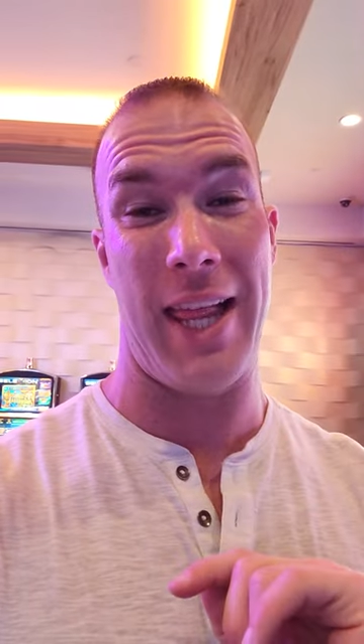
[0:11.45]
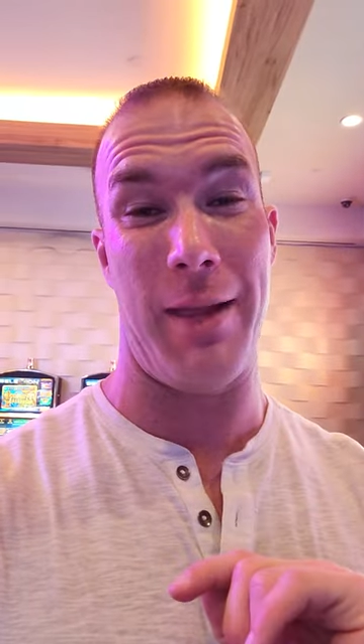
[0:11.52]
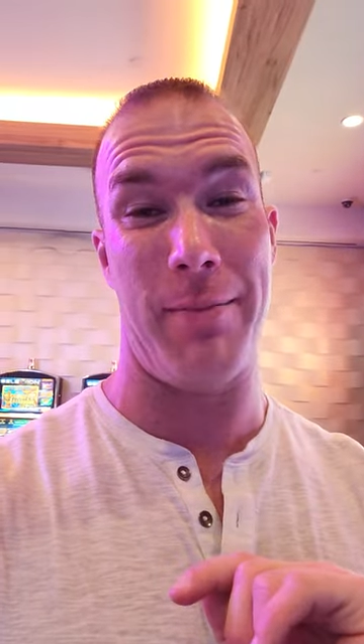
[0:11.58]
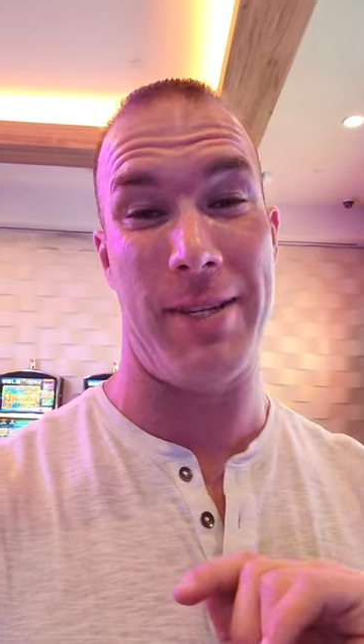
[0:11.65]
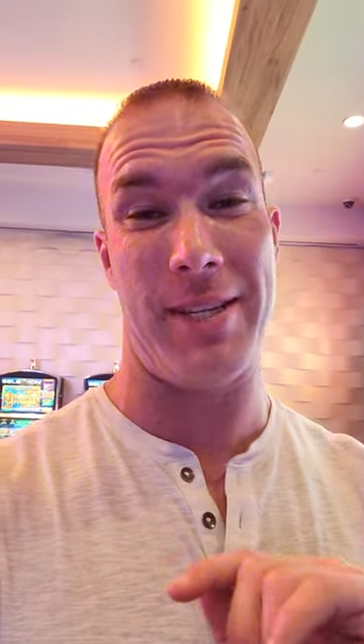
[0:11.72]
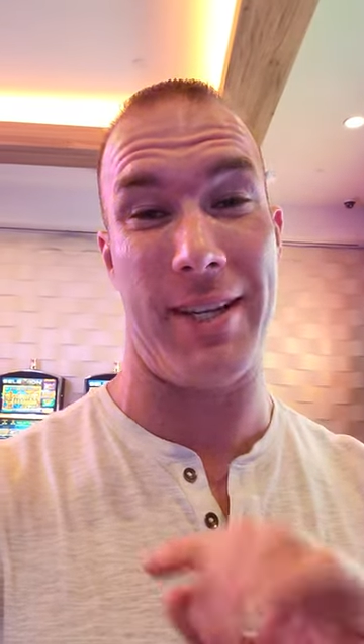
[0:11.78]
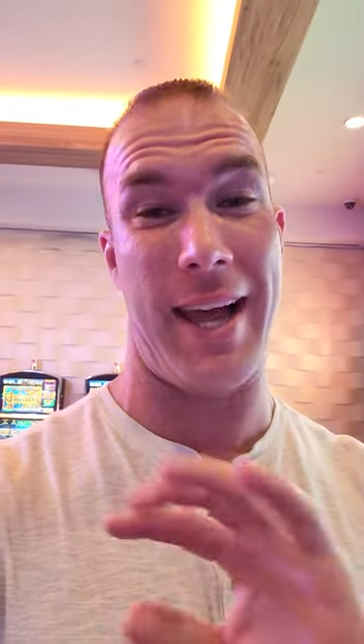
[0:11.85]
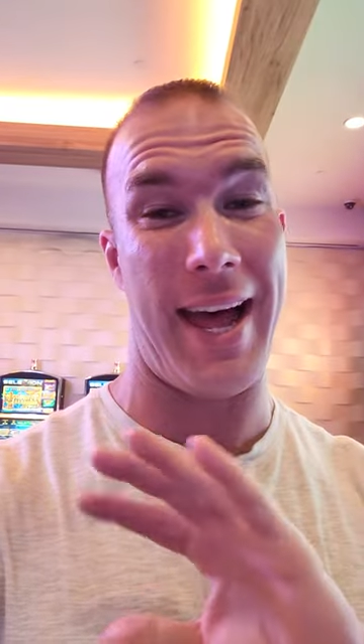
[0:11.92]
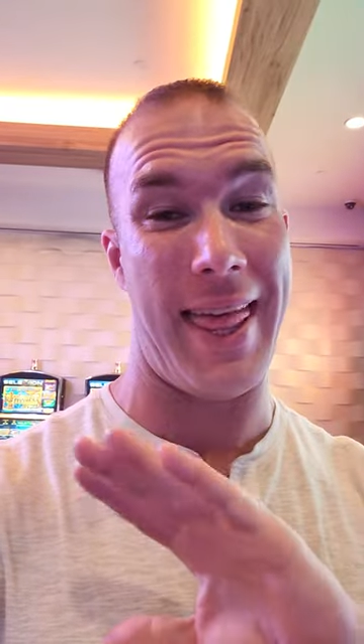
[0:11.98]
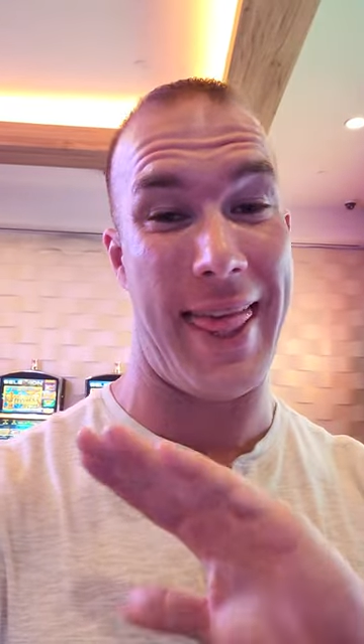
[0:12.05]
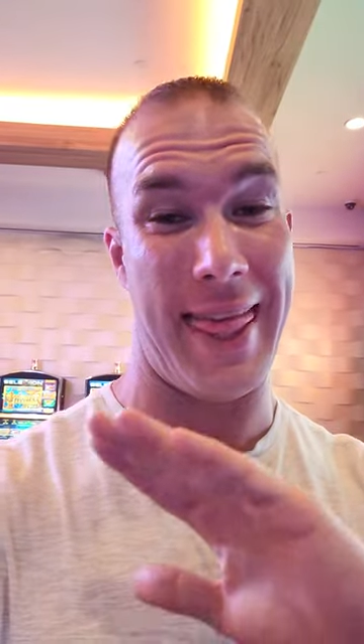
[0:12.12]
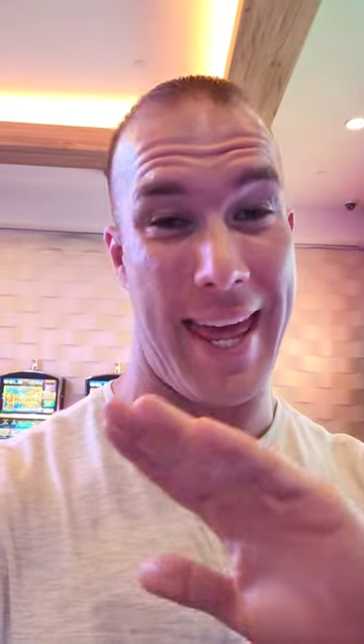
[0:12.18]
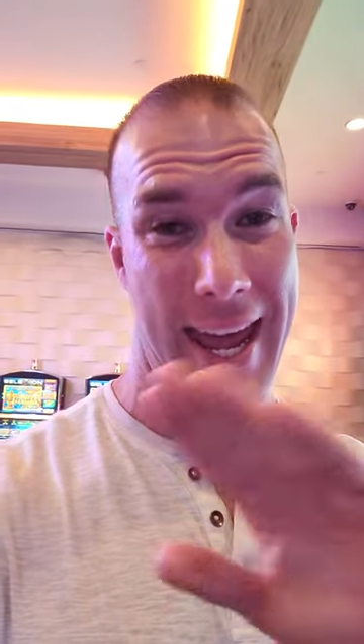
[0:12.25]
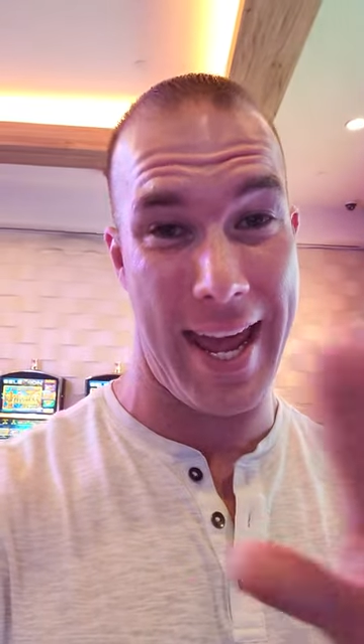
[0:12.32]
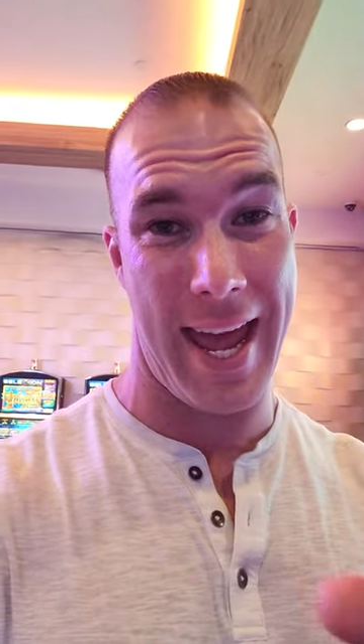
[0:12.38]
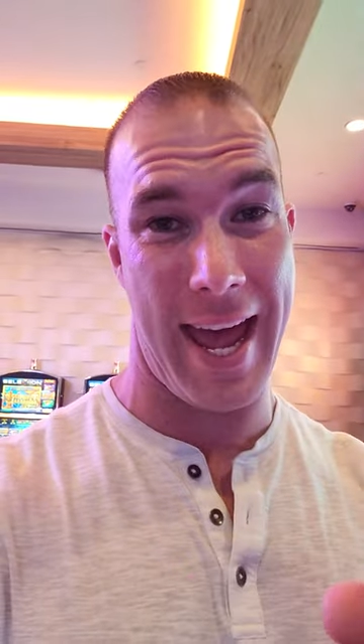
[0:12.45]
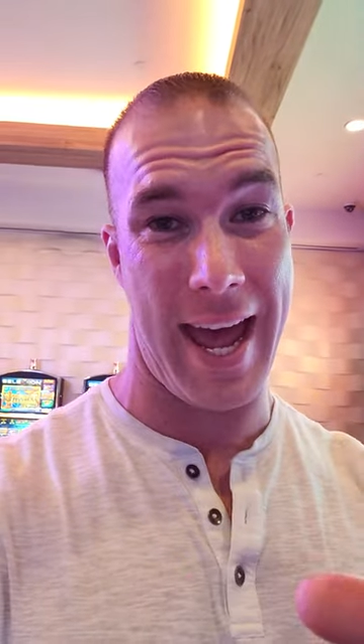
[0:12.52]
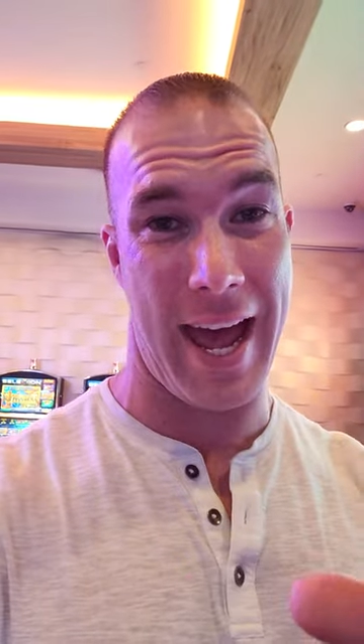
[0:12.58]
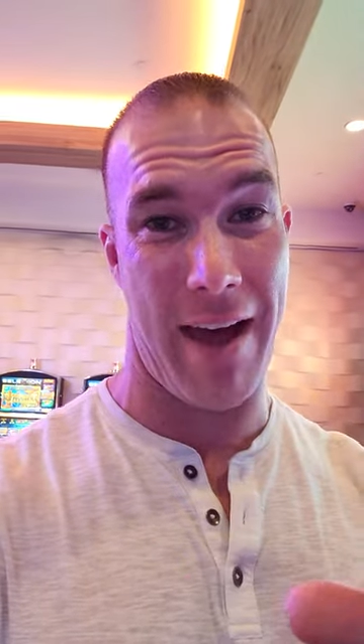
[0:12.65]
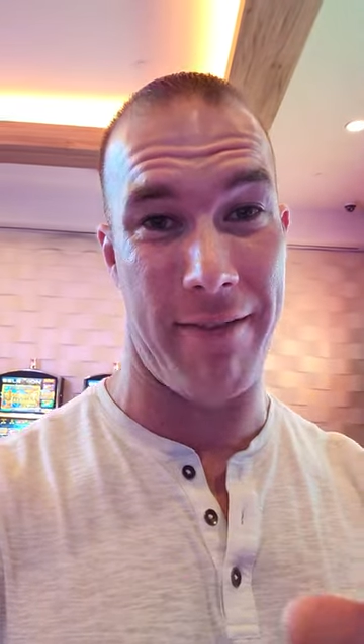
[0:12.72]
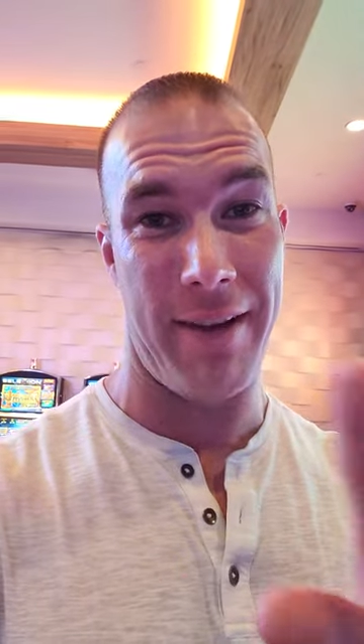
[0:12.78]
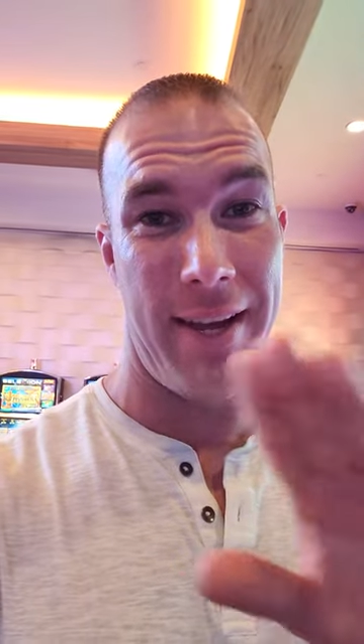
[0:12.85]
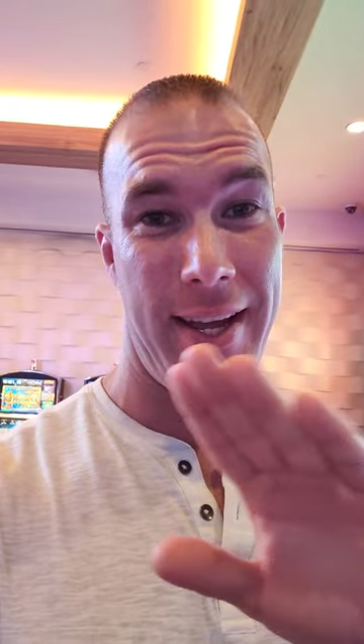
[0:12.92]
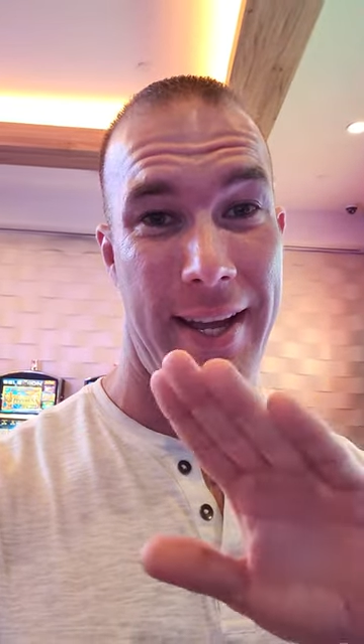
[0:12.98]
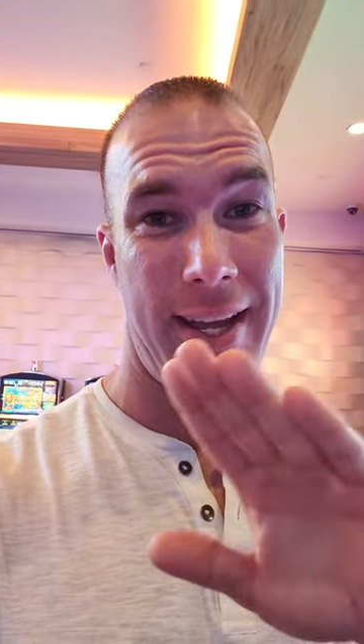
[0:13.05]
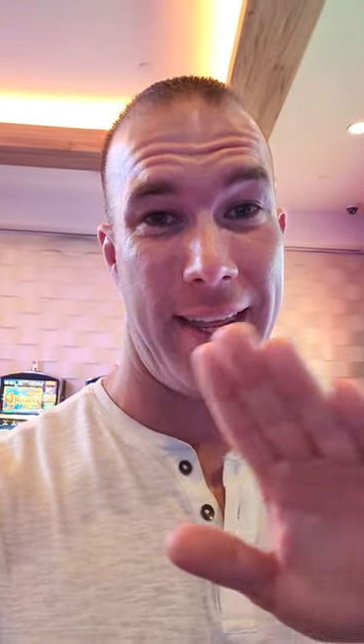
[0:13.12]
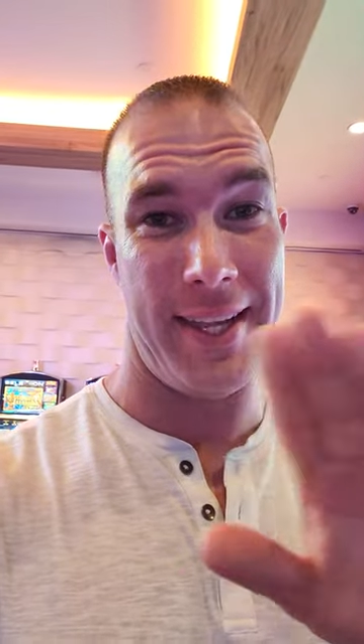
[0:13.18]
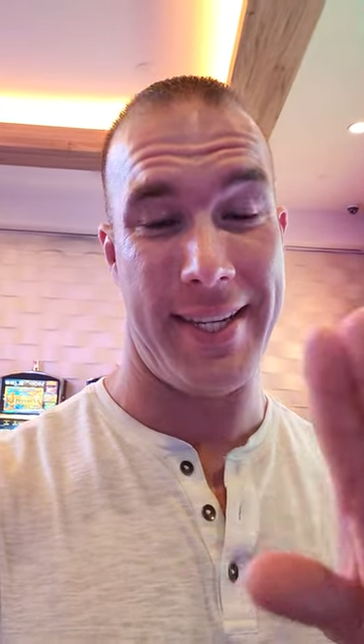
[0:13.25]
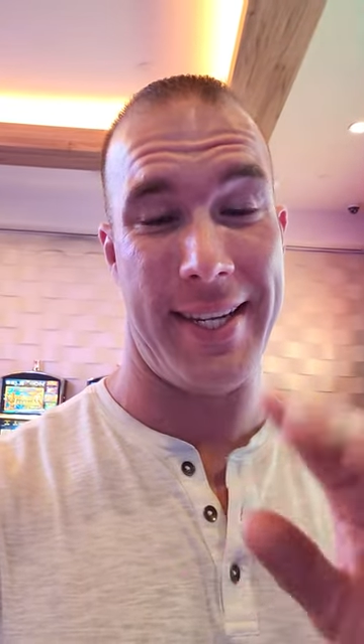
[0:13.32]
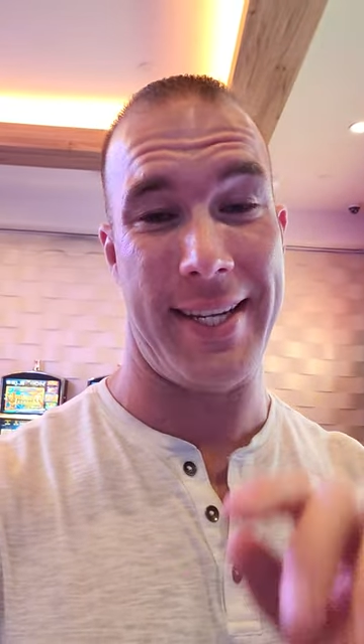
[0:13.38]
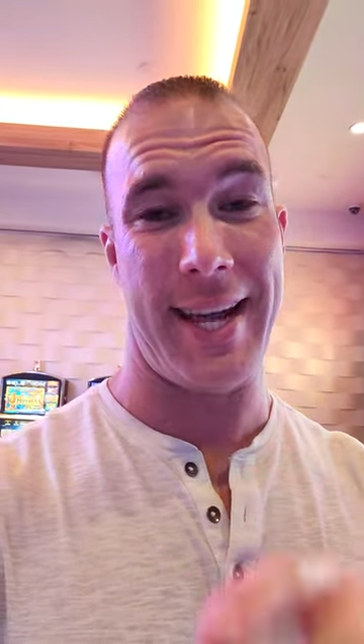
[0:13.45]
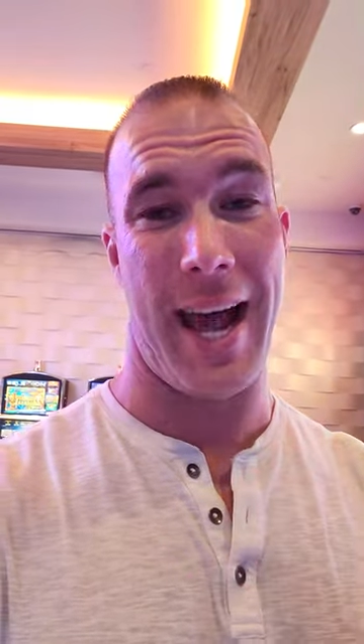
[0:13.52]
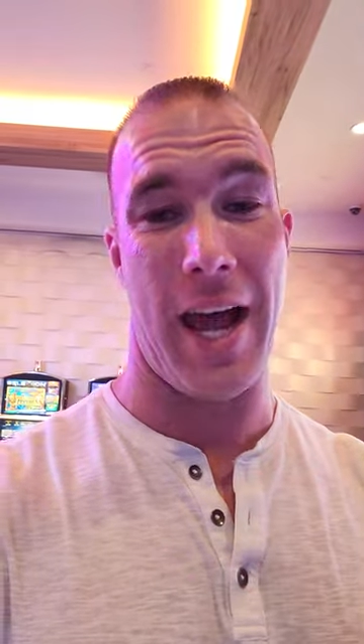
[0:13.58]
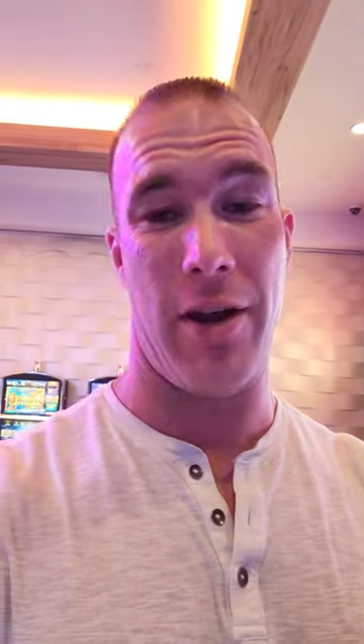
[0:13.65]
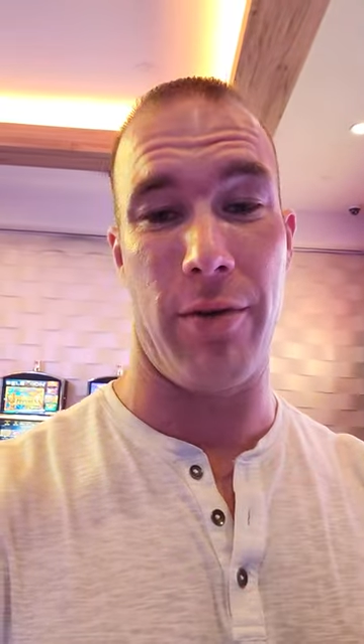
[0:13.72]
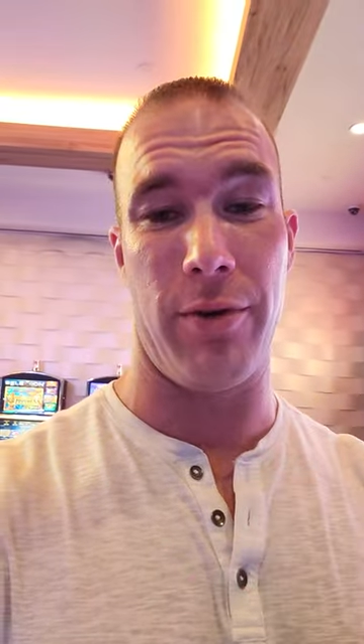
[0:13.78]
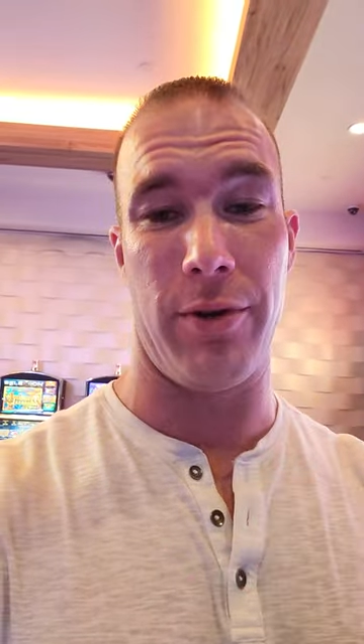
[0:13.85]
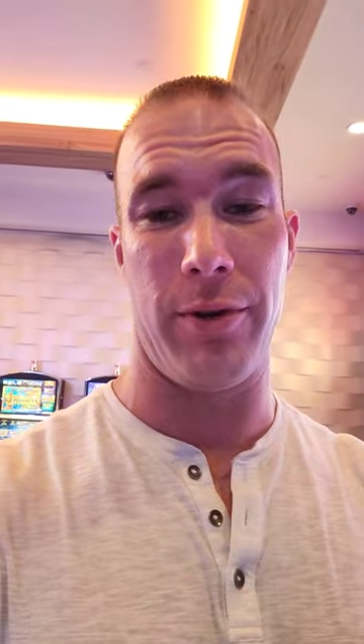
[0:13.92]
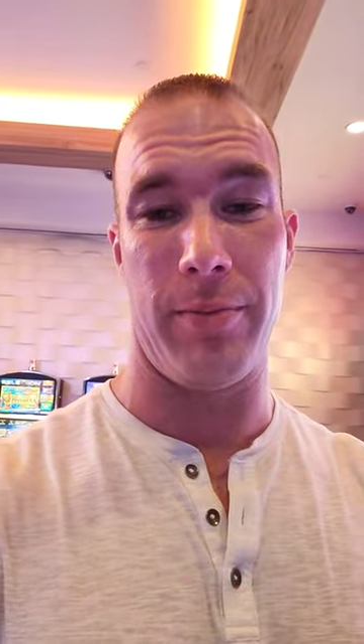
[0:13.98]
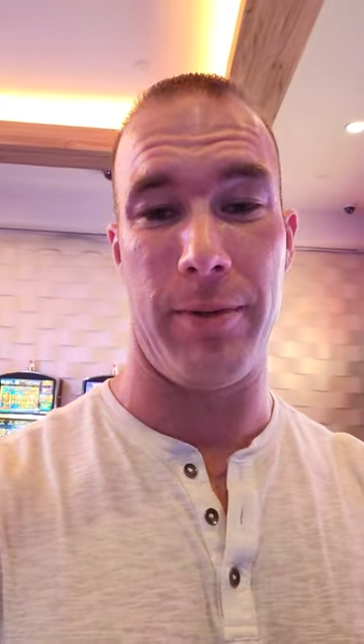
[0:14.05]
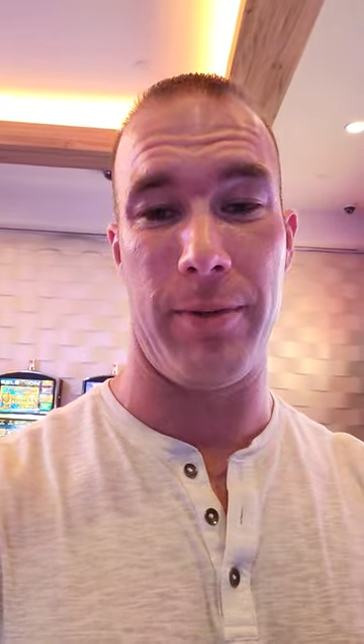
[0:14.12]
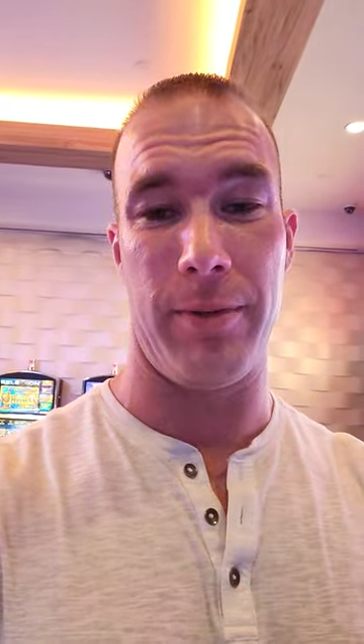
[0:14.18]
limit slot they have in this entire room.